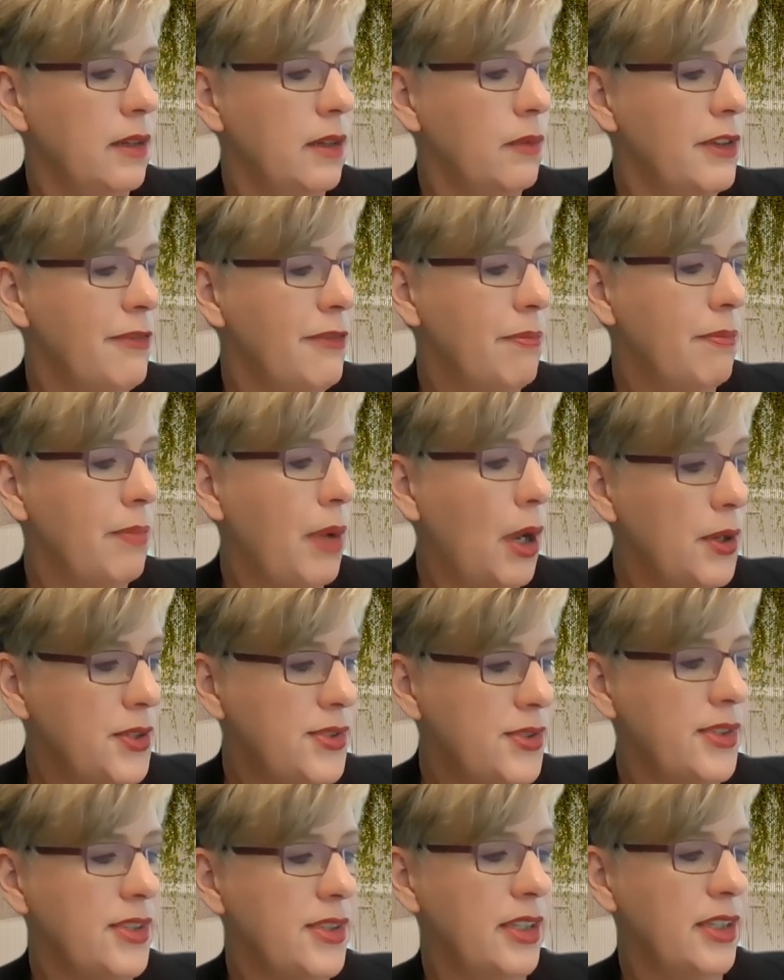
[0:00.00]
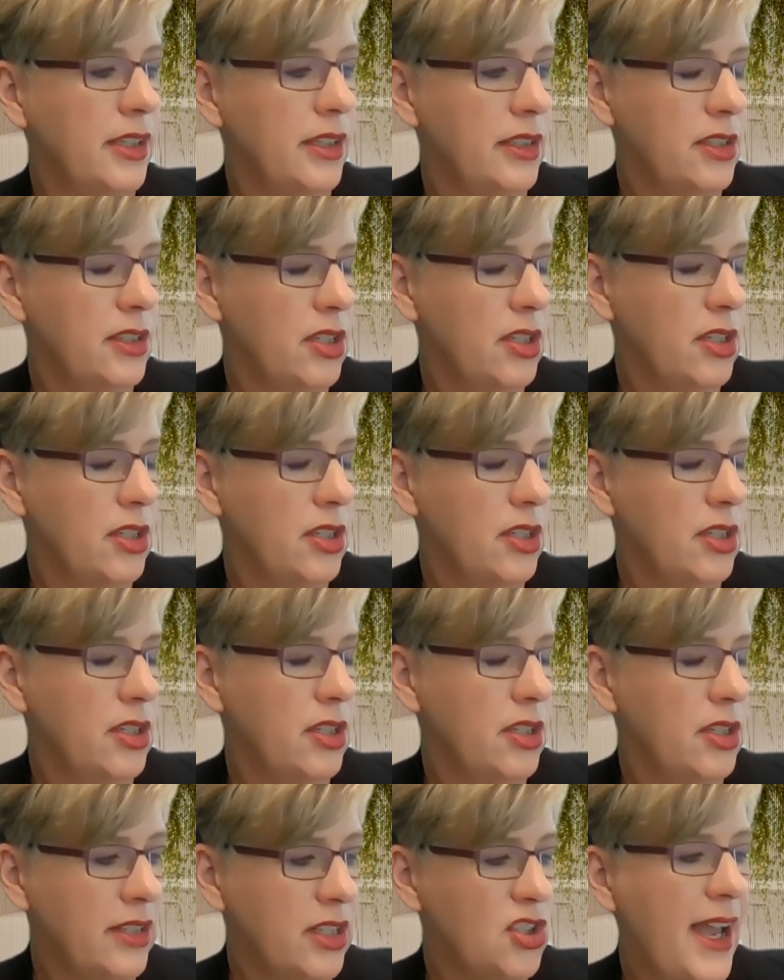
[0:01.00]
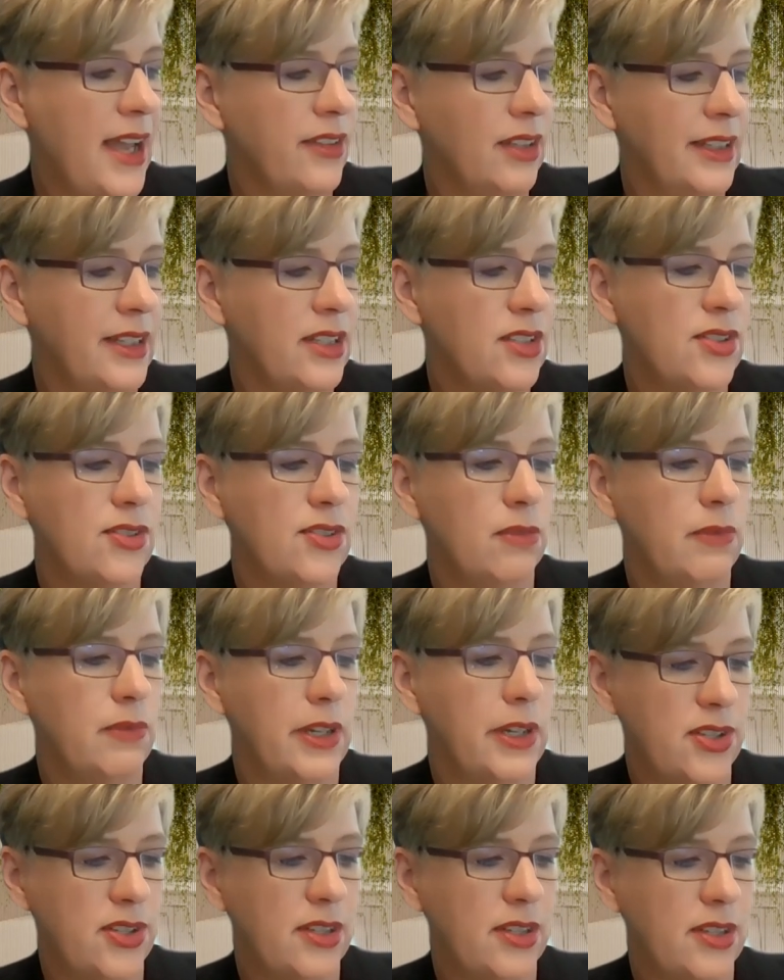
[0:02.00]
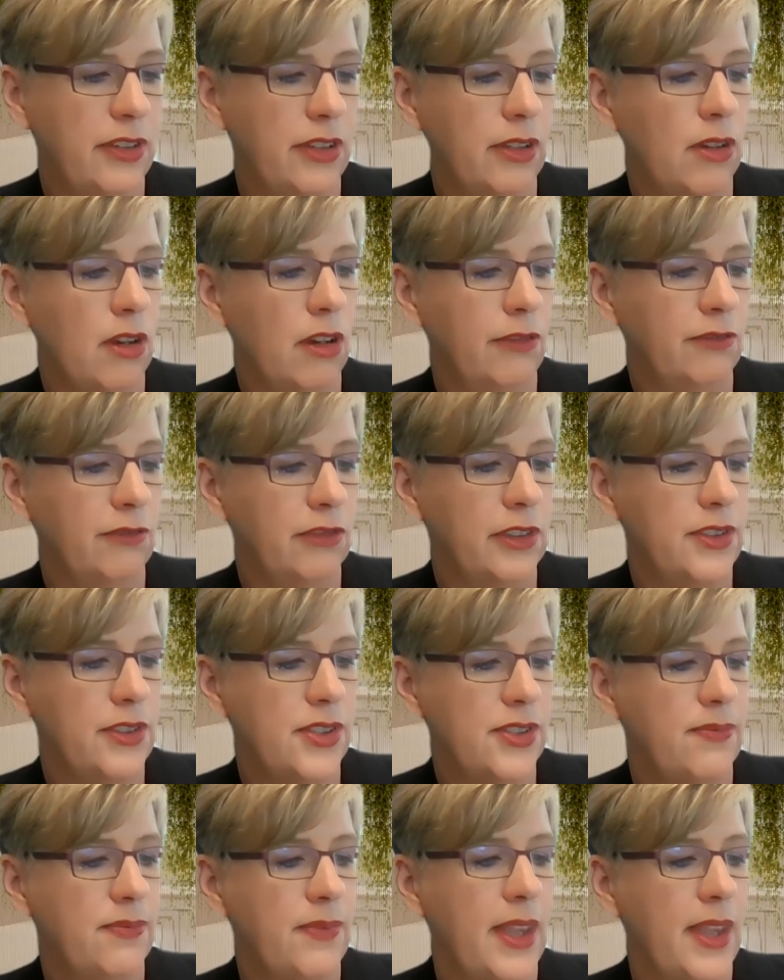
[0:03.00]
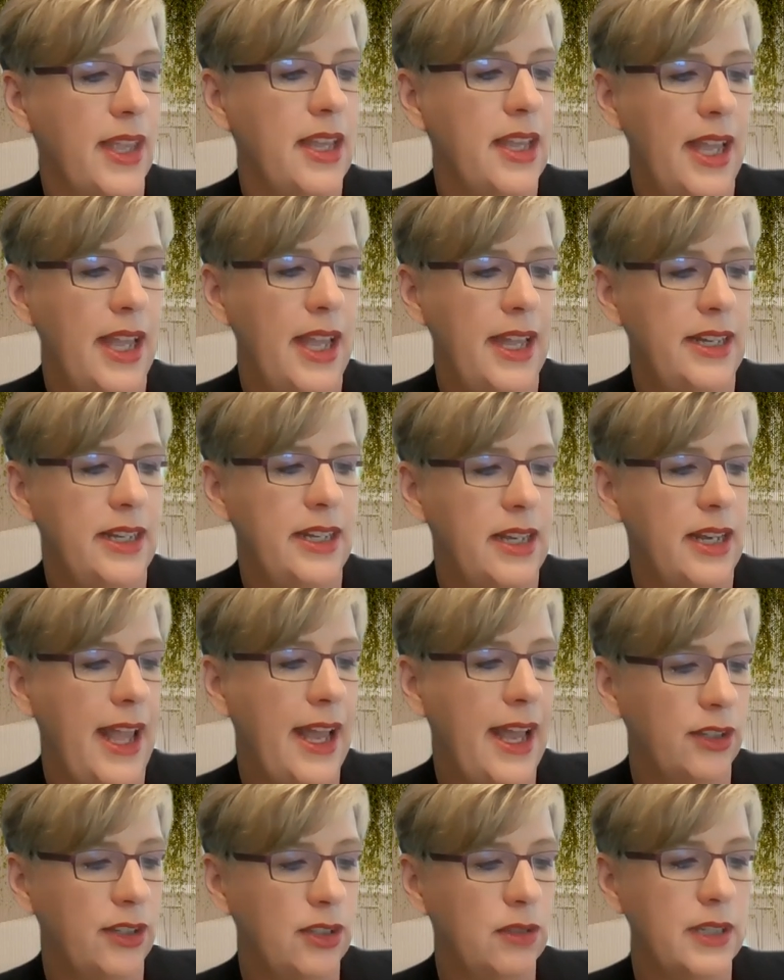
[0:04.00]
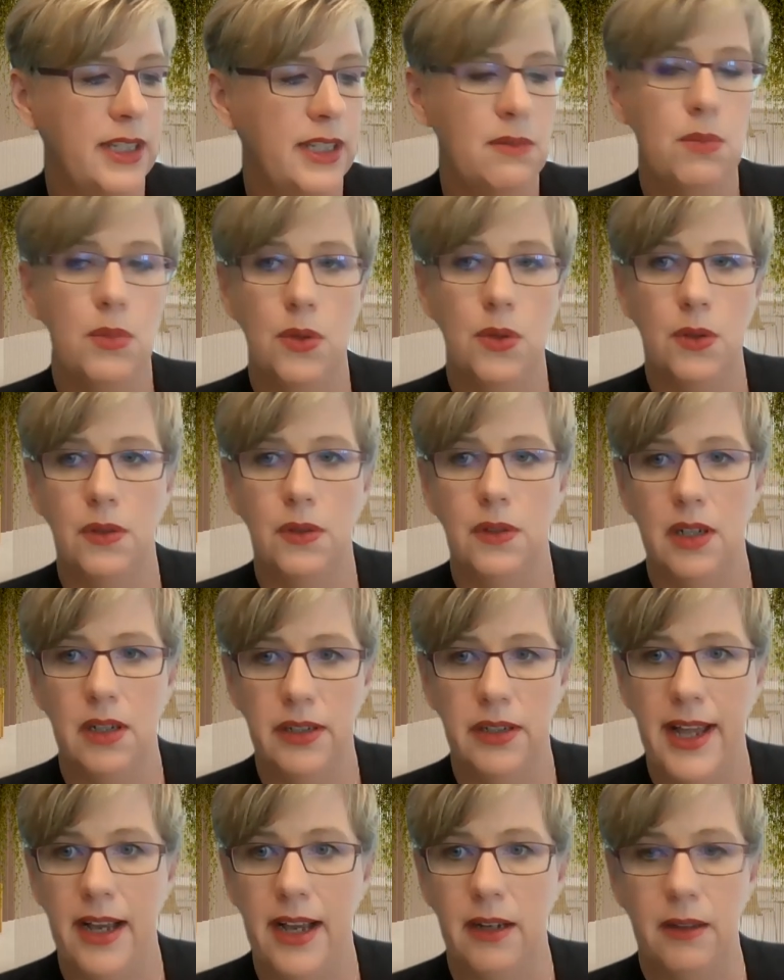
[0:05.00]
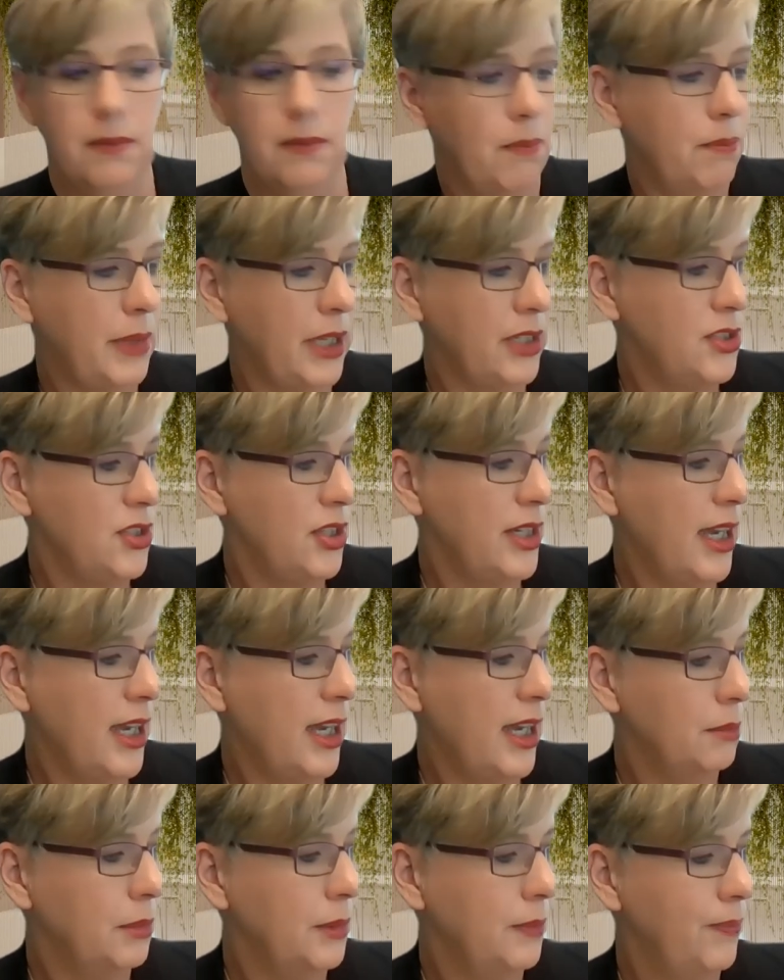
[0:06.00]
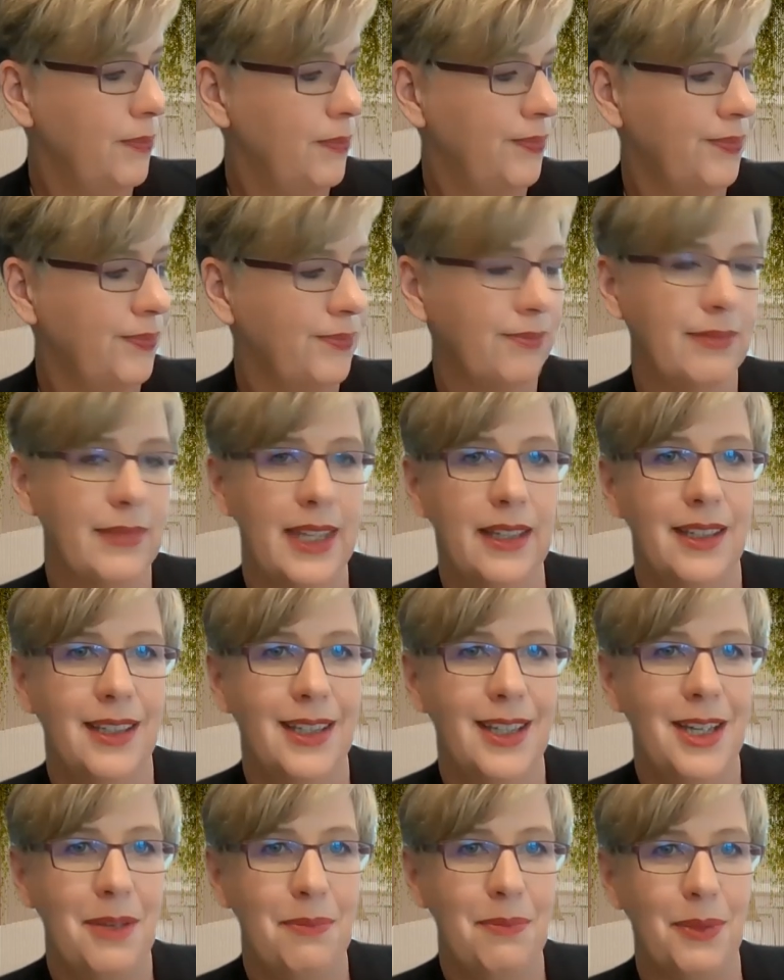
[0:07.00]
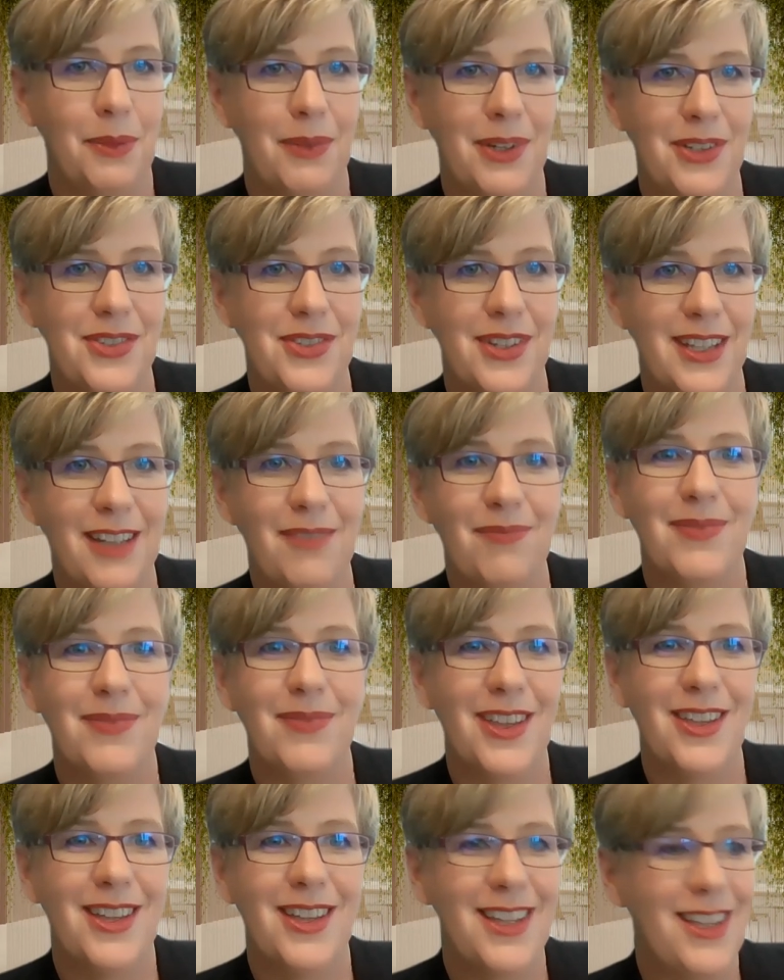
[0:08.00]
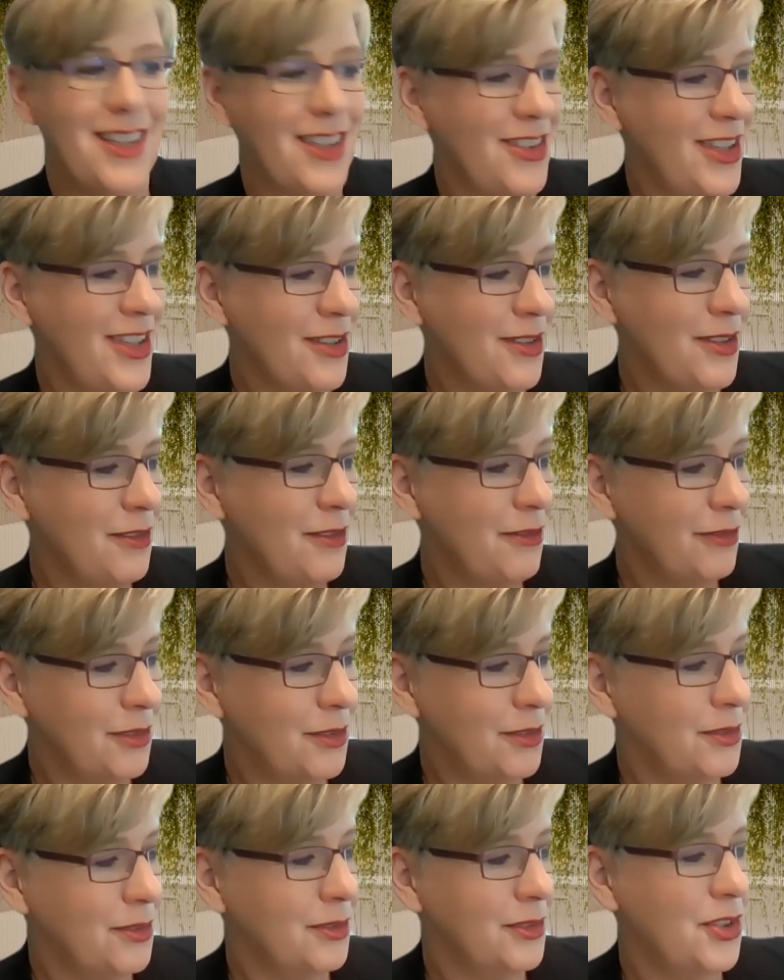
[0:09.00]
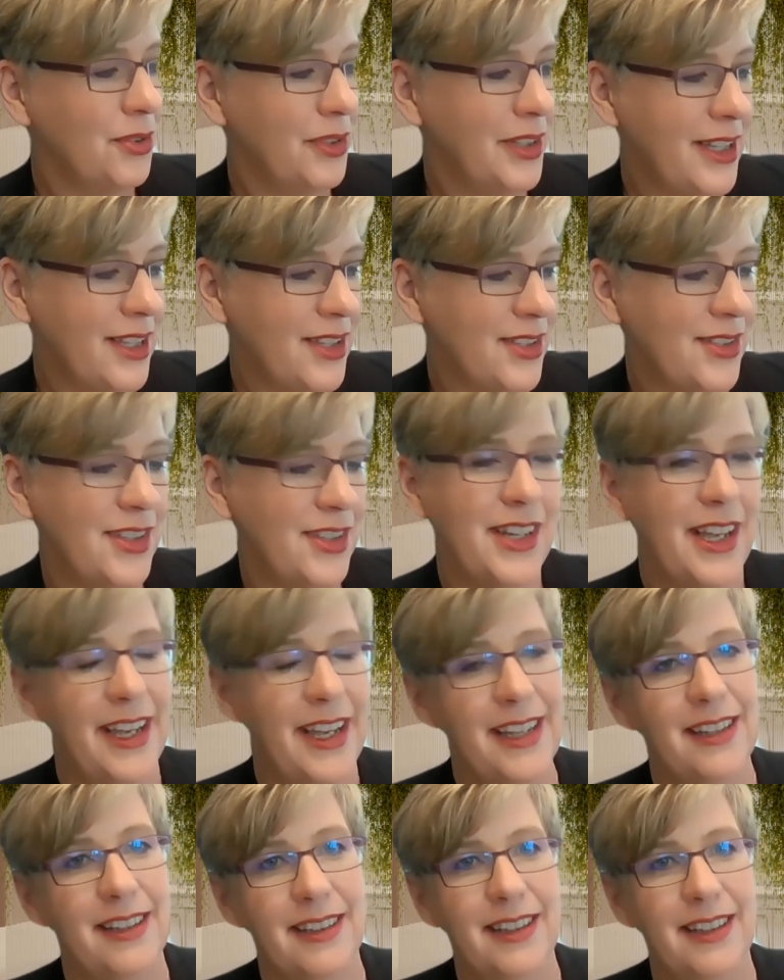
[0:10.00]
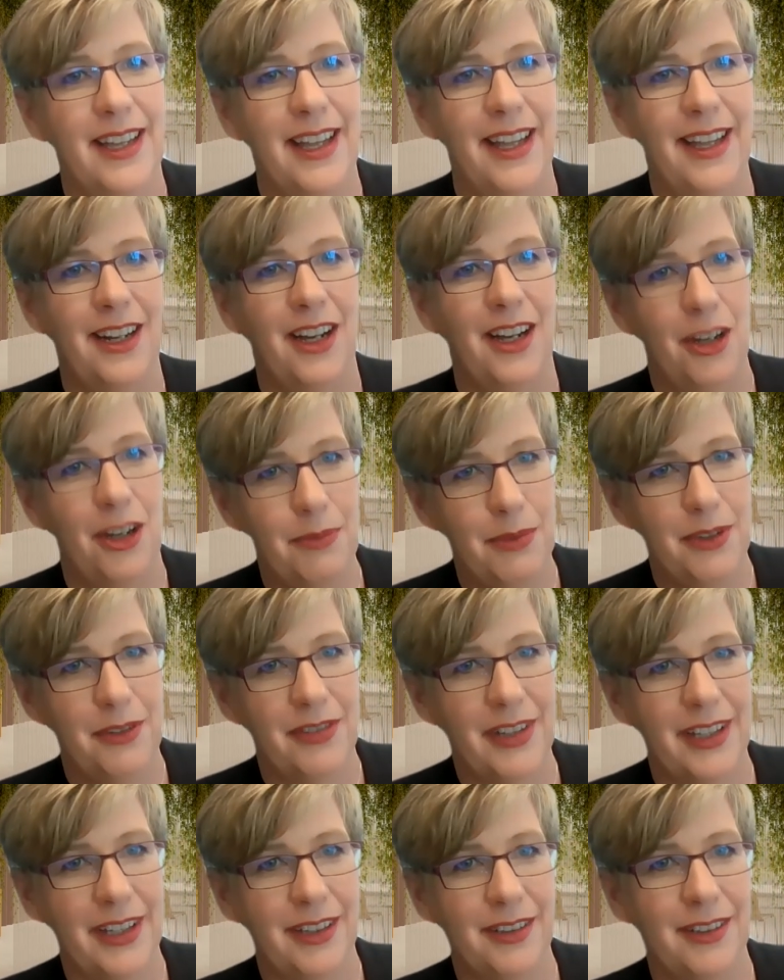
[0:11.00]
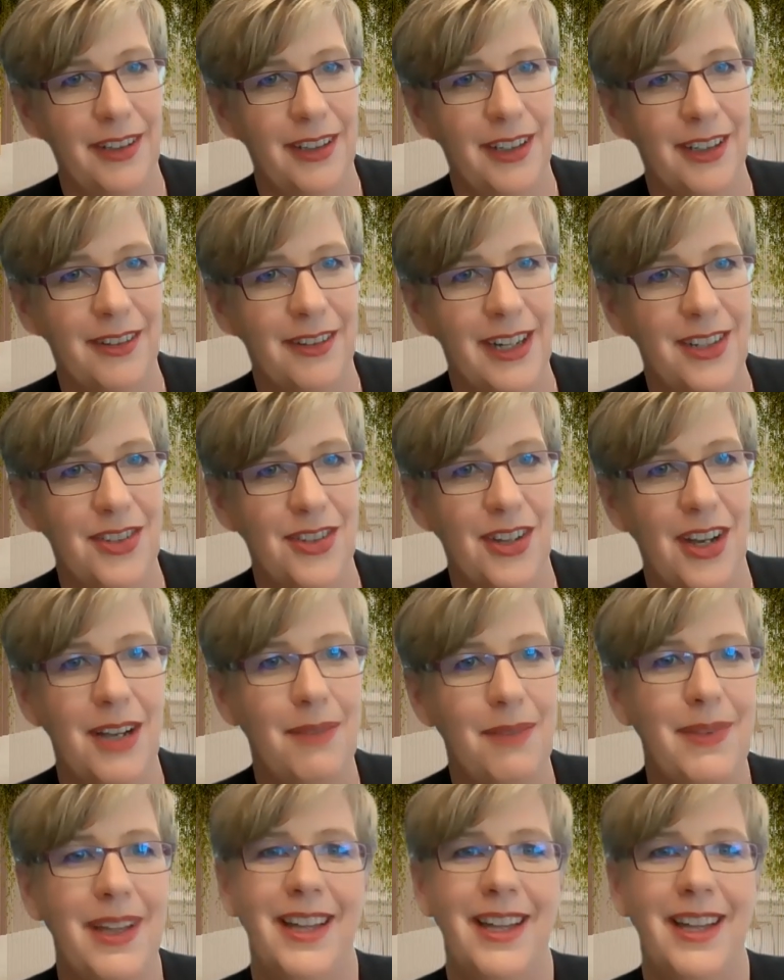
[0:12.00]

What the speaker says: We've posted in the chat the links to register for the conference and how to read more on our budget hub. Once again, thank you for joining us today, and I hope you've had a great time